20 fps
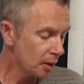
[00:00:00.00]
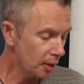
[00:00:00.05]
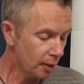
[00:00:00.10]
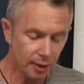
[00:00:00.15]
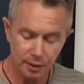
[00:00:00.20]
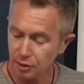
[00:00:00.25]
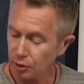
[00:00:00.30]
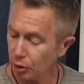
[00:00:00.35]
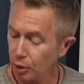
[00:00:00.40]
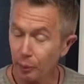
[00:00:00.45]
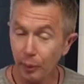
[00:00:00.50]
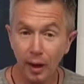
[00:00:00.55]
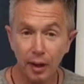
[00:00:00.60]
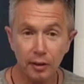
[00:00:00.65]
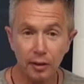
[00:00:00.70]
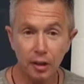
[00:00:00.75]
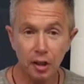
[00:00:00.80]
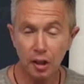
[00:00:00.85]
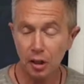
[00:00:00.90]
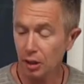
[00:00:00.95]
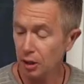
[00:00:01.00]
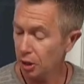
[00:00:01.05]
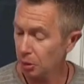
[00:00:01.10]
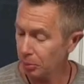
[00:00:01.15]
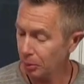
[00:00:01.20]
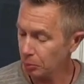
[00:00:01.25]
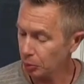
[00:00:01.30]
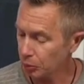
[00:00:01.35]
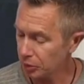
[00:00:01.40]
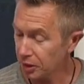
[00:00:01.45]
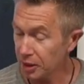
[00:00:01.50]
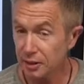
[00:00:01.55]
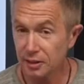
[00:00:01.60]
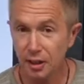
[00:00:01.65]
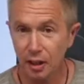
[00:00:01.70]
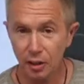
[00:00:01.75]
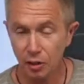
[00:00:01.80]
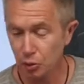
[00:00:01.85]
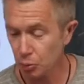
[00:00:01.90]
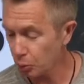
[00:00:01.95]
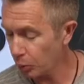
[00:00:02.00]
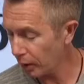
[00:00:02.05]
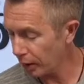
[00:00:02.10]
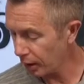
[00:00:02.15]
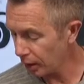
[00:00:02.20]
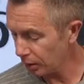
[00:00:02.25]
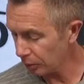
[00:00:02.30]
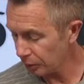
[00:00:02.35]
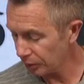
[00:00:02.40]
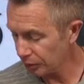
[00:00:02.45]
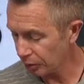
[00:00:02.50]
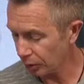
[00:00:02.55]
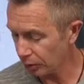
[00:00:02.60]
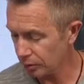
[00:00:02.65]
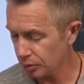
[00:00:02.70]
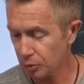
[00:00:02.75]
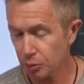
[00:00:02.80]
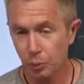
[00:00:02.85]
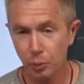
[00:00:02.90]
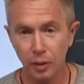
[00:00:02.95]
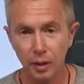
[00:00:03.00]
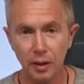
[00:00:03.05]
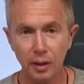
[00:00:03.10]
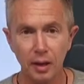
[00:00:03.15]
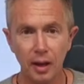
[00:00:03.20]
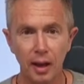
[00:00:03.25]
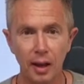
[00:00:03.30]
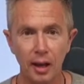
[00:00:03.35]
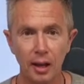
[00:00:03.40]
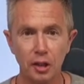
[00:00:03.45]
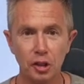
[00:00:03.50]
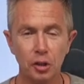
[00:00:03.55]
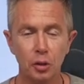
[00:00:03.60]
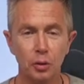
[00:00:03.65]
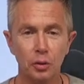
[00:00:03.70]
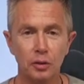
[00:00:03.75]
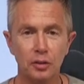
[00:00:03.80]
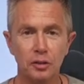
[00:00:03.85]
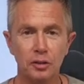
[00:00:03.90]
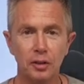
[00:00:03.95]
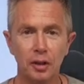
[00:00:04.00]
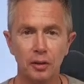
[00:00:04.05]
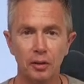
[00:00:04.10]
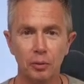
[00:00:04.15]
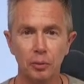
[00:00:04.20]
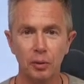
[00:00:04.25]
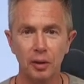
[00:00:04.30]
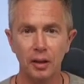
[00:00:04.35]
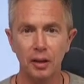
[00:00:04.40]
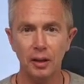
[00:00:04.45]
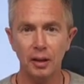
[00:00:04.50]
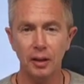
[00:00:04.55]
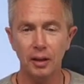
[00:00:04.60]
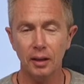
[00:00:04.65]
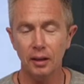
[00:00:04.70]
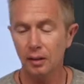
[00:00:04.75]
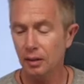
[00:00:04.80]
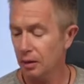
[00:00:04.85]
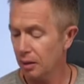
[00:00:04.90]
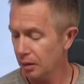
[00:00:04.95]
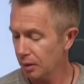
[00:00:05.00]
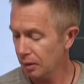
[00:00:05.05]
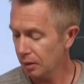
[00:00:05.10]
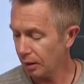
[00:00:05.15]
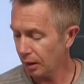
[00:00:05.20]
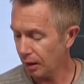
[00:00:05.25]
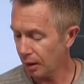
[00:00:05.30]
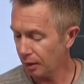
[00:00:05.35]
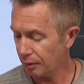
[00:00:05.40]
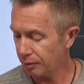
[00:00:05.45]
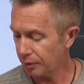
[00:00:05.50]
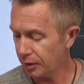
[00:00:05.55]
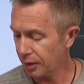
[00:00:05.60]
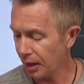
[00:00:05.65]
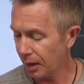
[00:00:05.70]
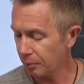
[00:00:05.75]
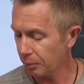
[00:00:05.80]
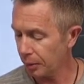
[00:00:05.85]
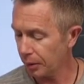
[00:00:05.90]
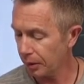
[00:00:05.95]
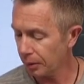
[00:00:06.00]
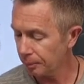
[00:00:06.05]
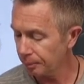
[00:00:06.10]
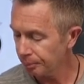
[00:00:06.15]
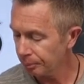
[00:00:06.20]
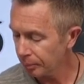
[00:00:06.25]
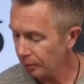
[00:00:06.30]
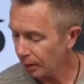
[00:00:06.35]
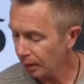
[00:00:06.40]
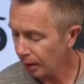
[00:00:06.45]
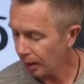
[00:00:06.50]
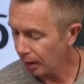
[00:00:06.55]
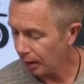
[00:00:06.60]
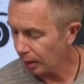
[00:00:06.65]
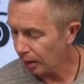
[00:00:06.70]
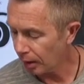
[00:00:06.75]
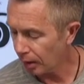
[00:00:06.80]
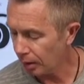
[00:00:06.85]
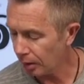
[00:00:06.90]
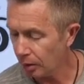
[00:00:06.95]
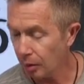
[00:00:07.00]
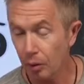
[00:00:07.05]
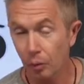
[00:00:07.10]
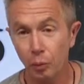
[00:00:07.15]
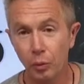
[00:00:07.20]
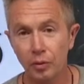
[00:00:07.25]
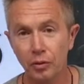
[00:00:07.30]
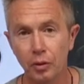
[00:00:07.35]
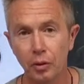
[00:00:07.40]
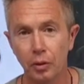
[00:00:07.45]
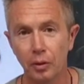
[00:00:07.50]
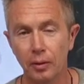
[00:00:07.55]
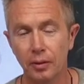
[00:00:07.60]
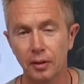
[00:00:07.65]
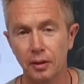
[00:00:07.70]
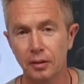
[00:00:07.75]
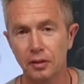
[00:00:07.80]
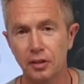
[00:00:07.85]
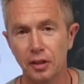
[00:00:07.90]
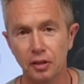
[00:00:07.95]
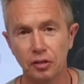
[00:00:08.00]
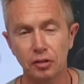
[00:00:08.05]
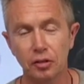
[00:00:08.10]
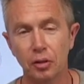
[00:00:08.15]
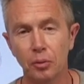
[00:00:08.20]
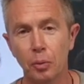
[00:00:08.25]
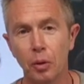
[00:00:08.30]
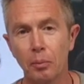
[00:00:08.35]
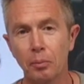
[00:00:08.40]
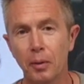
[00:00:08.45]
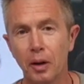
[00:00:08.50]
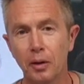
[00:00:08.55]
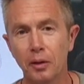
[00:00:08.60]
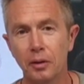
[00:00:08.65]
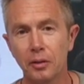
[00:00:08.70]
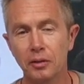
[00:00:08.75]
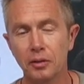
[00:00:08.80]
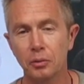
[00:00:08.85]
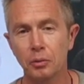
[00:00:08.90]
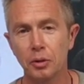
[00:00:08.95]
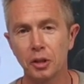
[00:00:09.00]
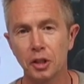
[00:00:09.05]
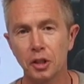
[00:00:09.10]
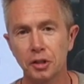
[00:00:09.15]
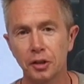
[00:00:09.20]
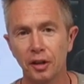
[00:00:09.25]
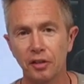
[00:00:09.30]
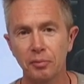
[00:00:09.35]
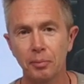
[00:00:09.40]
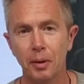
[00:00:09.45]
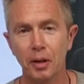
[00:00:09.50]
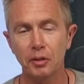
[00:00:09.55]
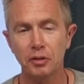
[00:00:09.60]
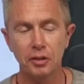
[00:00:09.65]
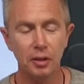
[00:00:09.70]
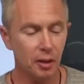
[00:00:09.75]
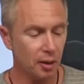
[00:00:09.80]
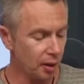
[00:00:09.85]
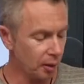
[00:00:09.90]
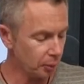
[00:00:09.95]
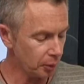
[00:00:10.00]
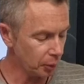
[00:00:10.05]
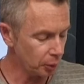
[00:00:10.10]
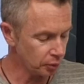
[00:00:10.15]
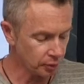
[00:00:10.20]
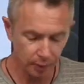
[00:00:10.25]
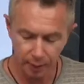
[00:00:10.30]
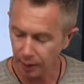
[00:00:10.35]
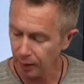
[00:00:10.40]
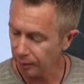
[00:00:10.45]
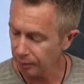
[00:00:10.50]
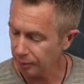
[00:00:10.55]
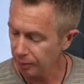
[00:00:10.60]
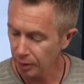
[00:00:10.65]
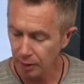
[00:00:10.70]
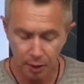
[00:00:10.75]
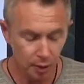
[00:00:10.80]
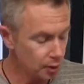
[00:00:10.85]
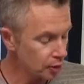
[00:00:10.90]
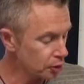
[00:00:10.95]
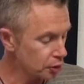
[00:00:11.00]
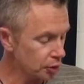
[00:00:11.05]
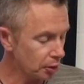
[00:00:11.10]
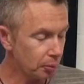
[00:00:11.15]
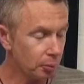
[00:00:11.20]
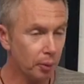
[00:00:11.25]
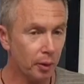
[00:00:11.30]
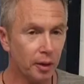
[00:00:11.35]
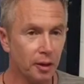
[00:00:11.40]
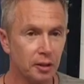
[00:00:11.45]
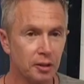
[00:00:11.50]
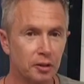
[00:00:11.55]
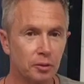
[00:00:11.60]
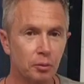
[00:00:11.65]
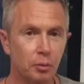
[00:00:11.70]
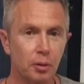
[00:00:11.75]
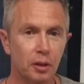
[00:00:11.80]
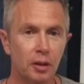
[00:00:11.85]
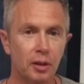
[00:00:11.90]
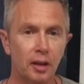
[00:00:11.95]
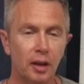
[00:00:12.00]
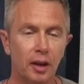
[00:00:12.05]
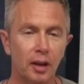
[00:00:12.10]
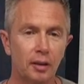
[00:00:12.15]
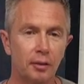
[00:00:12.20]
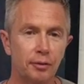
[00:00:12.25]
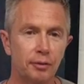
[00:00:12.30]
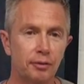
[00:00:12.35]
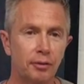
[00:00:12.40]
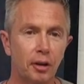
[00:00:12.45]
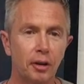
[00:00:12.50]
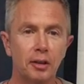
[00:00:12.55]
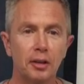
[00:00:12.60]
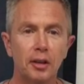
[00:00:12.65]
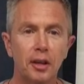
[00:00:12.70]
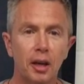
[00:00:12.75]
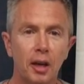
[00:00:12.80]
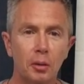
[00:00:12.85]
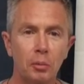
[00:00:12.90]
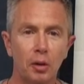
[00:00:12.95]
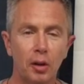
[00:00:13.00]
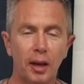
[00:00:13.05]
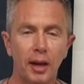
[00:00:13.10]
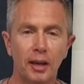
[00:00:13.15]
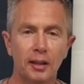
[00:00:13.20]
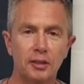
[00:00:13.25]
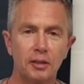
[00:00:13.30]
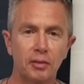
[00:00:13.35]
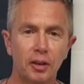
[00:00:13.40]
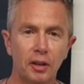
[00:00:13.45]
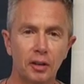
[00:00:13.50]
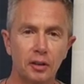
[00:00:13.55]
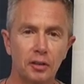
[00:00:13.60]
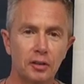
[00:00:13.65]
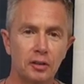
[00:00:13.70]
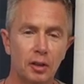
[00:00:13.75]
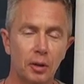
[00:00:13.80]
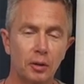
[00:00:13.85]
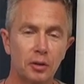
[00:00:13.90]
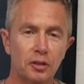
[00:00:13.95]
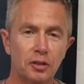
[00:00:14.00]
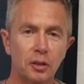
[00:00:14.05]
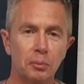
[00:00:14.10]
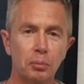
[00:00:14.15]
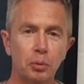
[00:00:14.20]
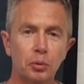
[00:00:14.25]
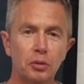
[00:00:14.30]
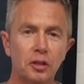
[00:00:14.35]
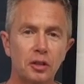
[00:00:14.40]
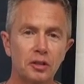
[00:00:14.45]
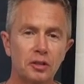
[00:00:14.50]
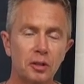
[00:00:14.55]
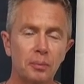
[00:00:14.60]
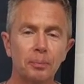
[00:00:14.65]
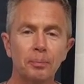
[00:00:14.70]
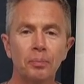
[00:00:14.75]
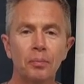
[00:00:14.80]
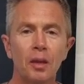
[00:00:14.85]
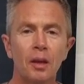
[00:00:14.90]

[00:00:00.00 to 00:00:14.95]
Let's look around it in a little bit more detail as well. We've got twin air shocks at the rear here for damping. We've got that 600 watt motor is a rear drive motor, and we also have drum brakes, rear and front cable activated. So a simple system.